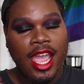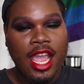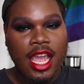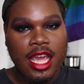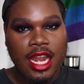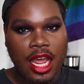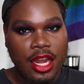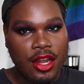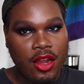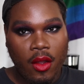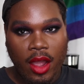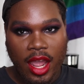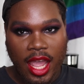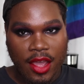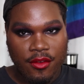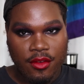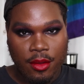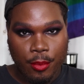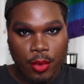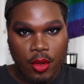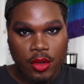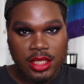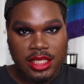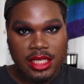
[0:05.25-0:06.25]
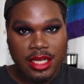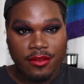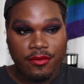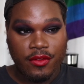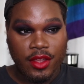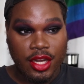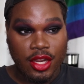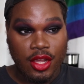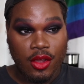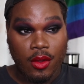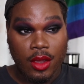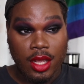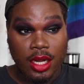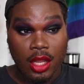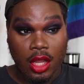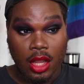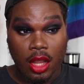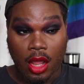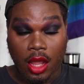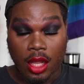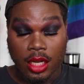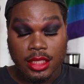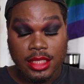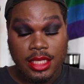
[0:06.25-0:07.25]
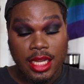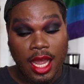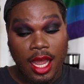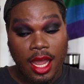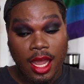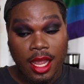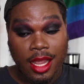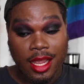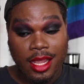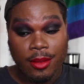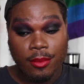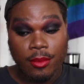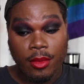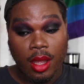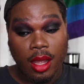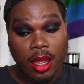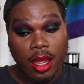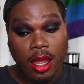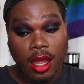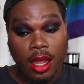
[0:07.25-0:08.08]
And I know I haven't posted a video in a long time.